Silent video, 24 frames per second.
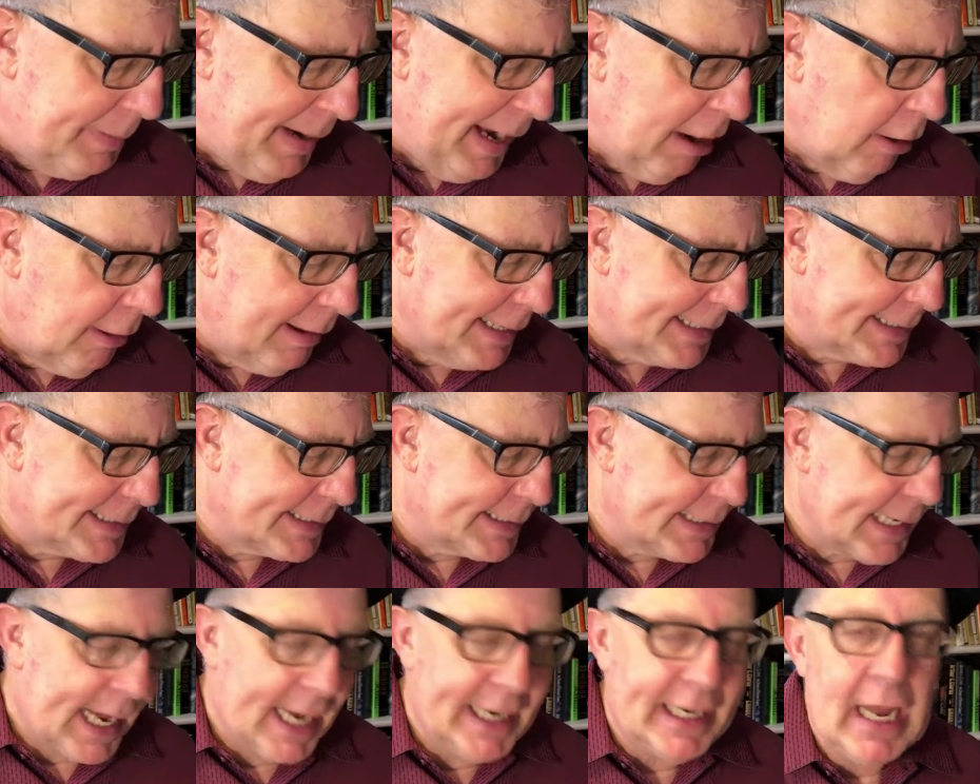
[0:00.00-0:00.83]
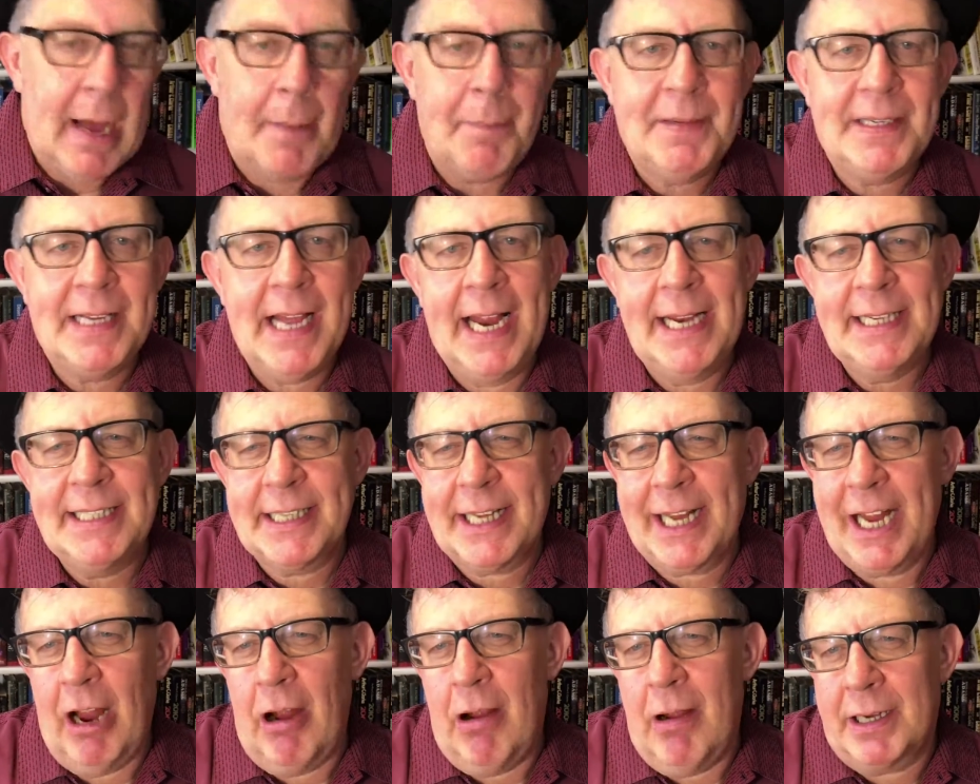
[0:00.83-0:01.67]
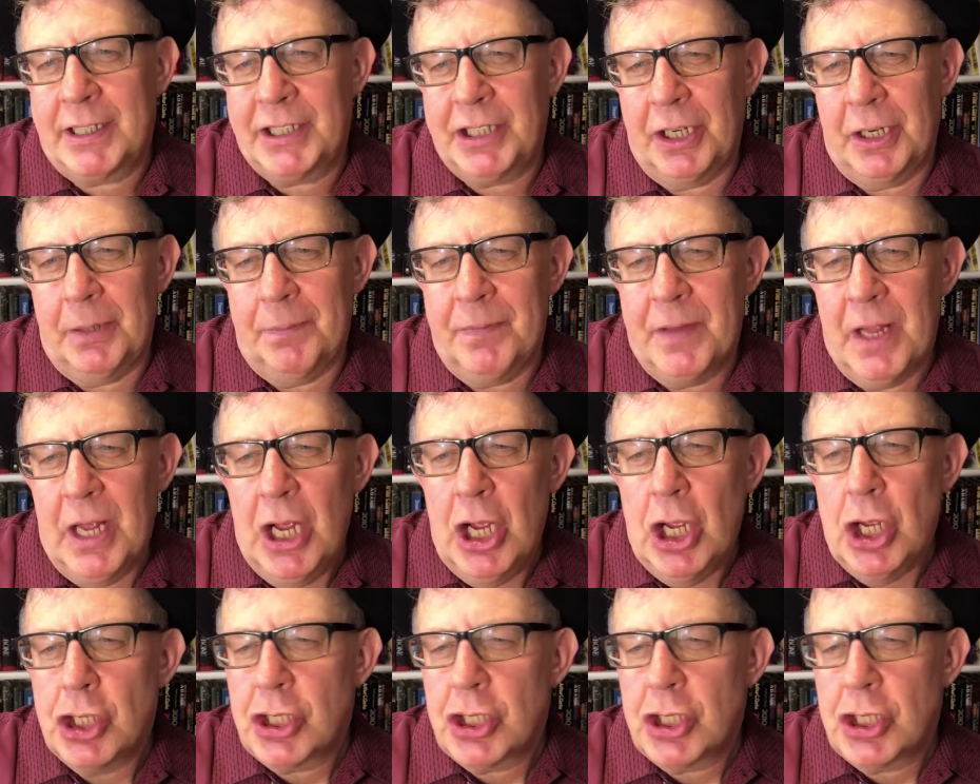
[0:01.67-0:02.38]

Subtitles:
Paris, an uptight character.